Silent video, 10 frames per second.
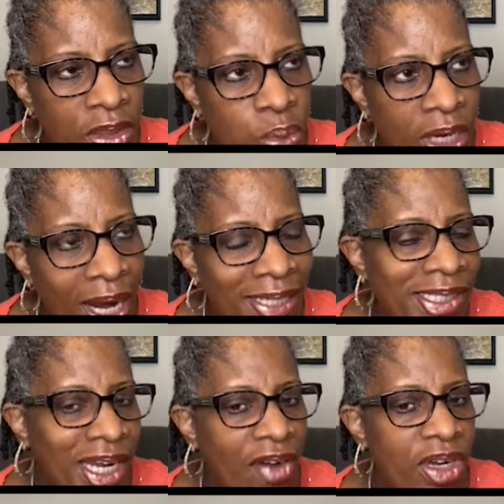because okay. when I
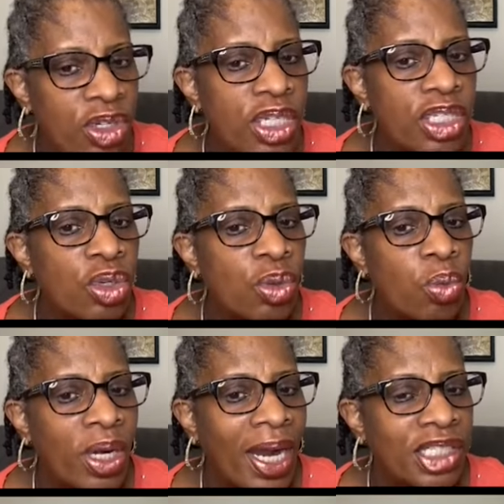share okay. it, you could do it I
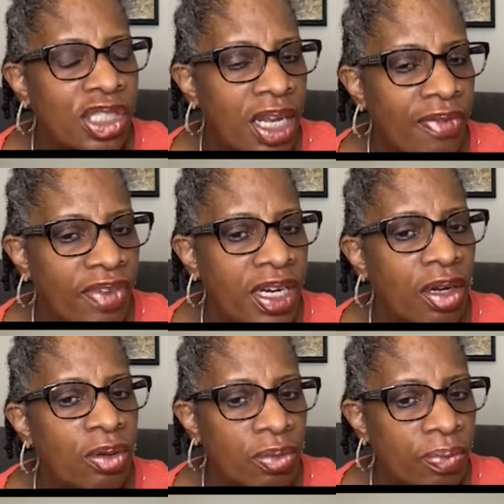when I share the
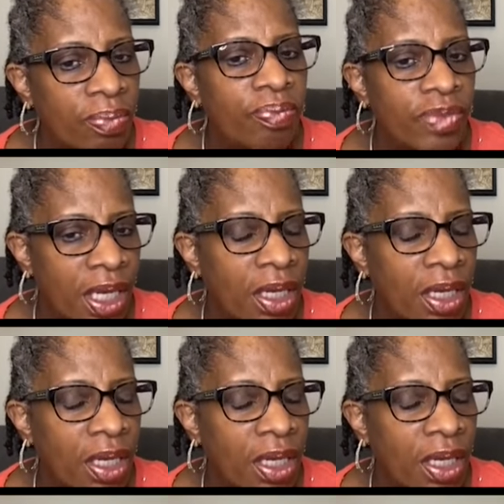video. Okay,